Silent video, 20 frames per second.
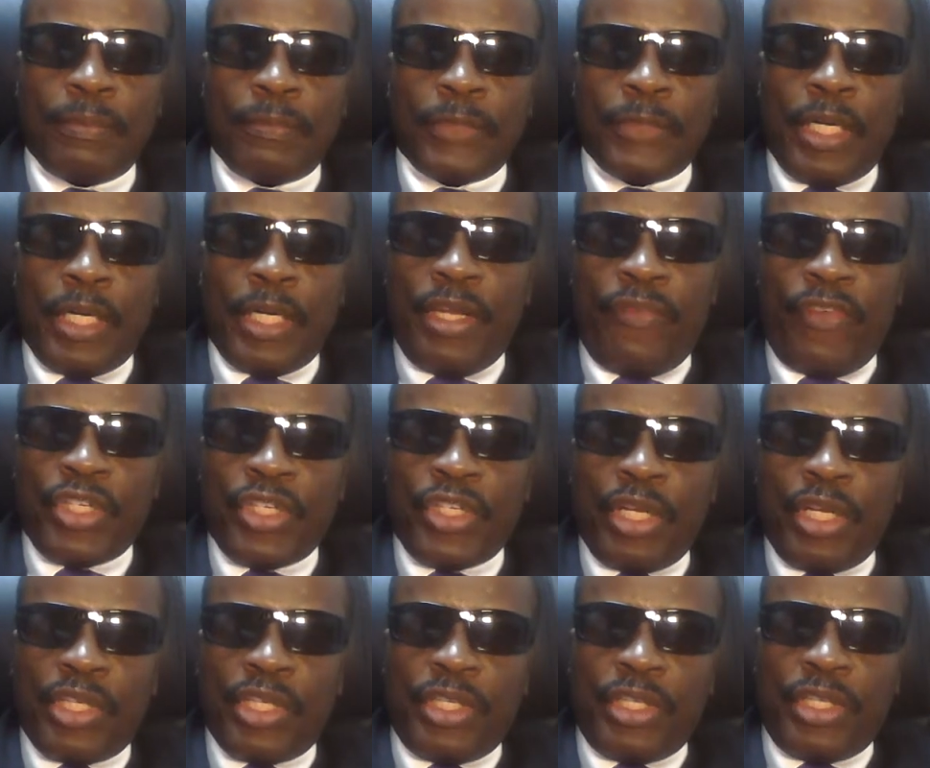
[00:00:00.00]
An
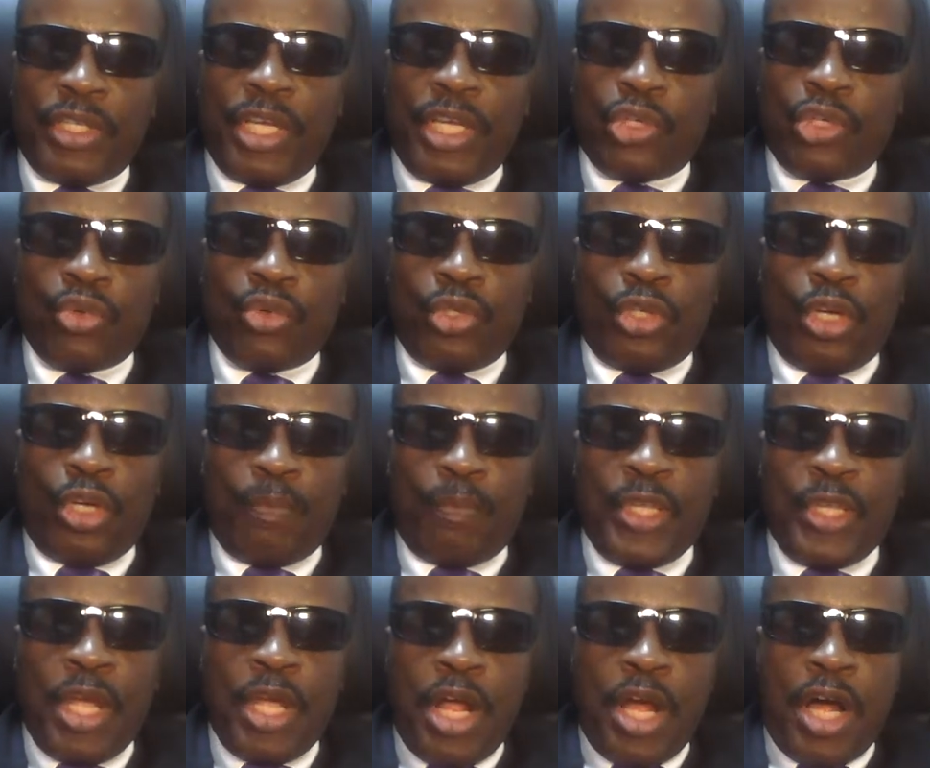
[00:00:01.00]
evangelist leader should not
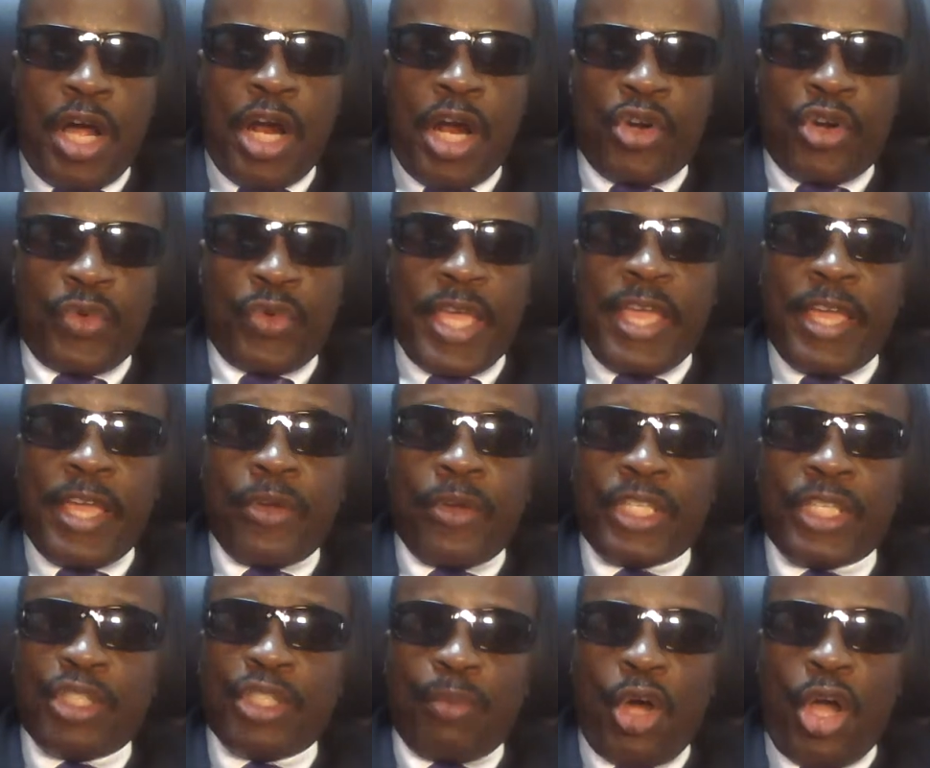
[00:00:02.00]
be angry against
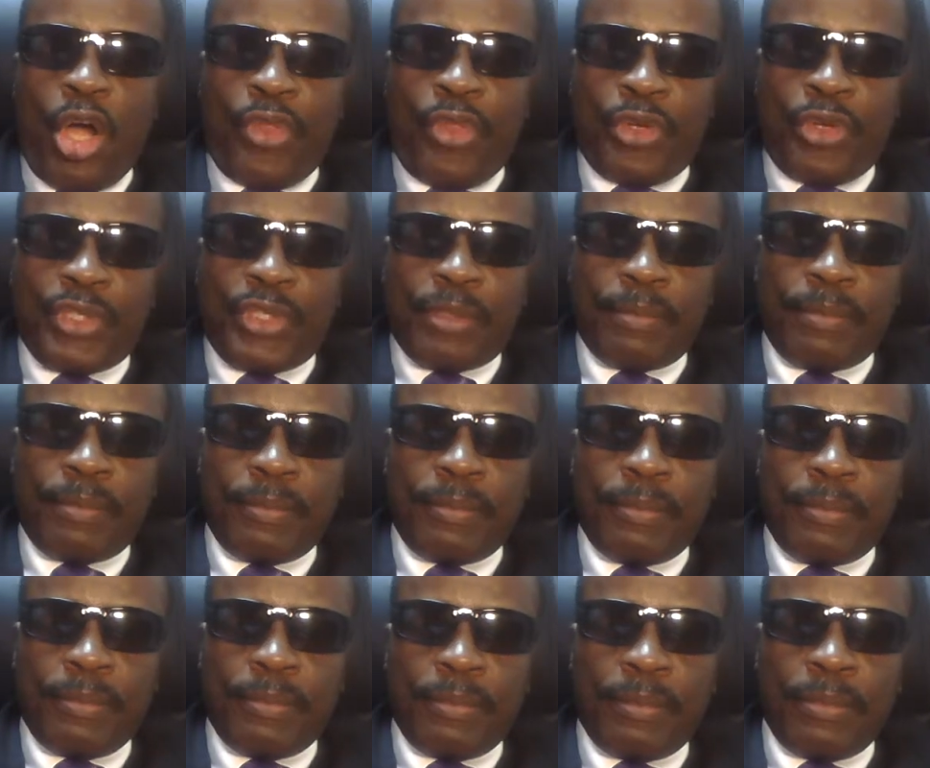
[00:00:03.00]
his brothers.
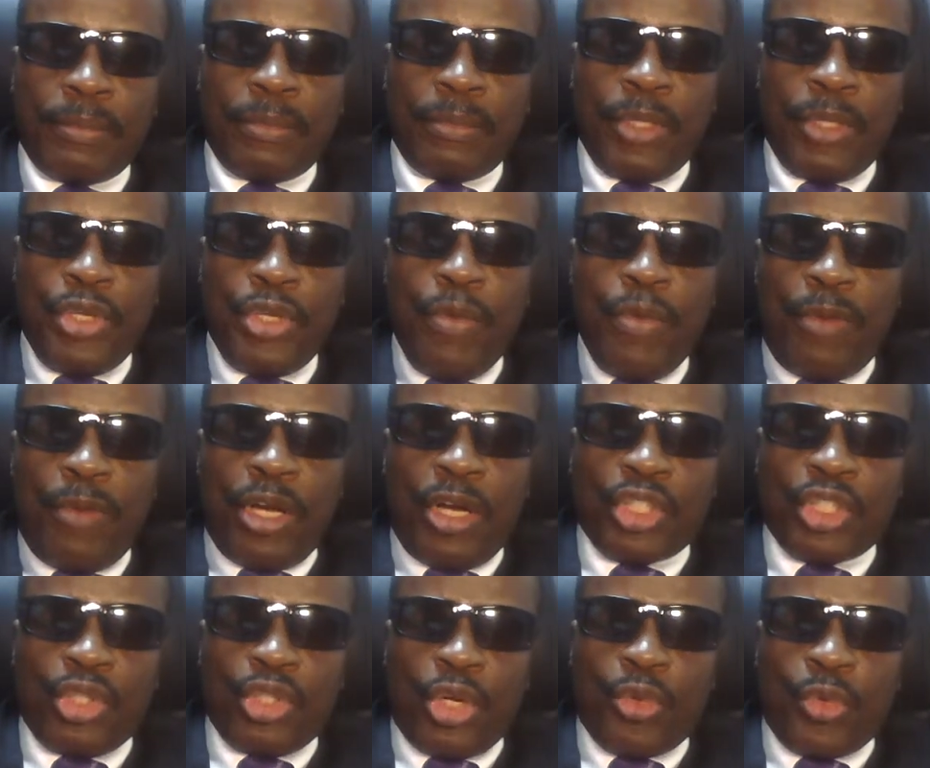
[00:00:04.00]
You
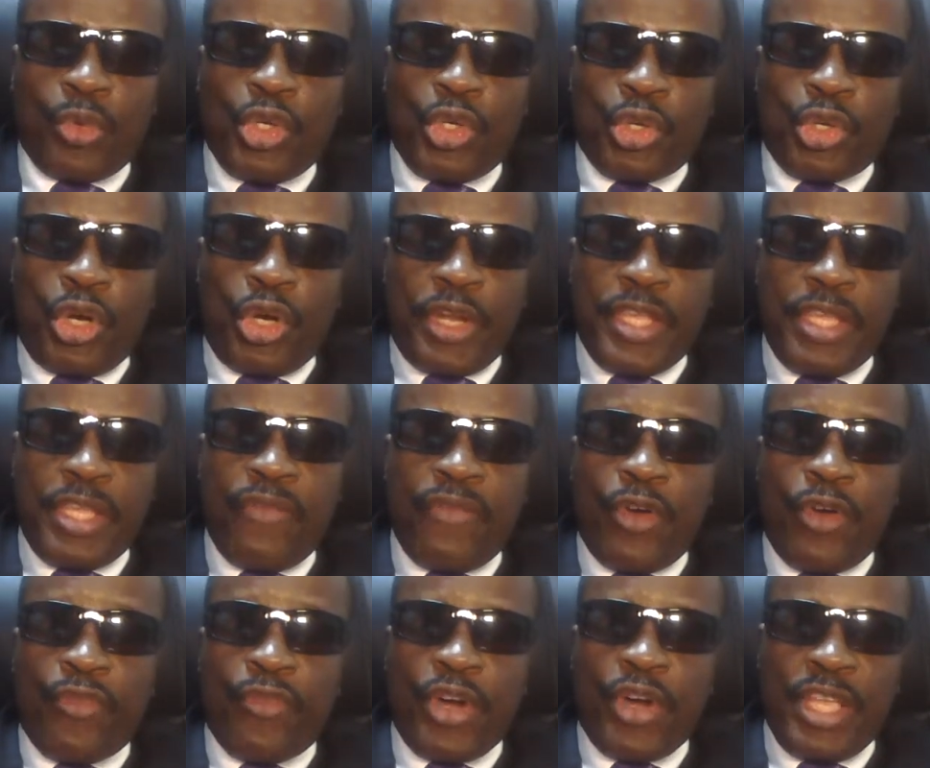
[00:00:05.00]
must not return
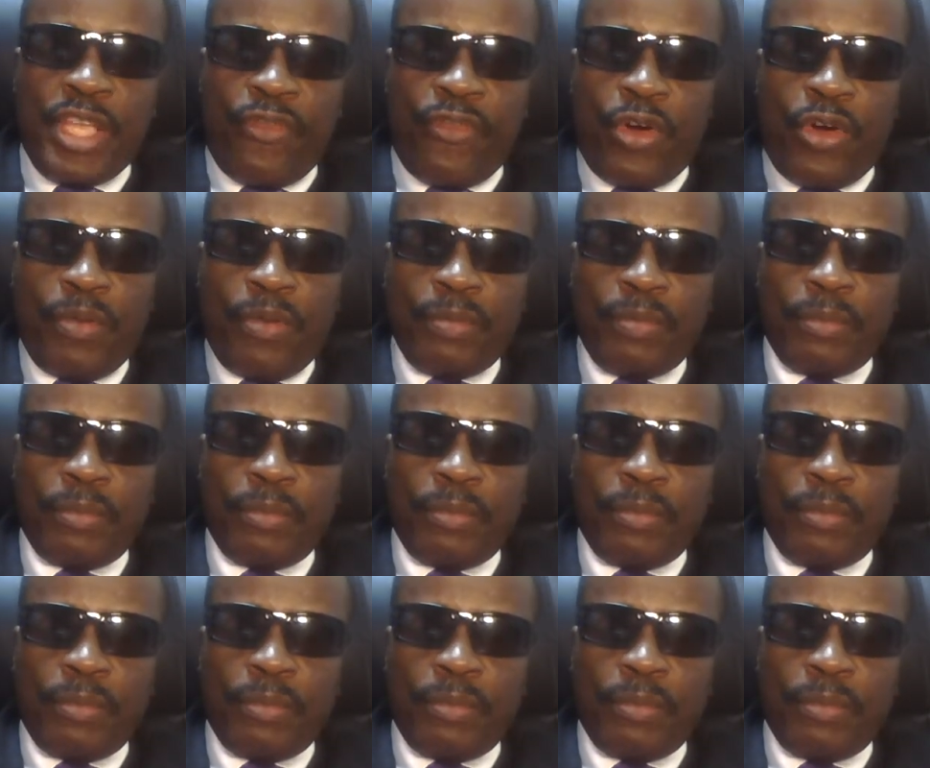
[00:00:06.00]
evil for evil.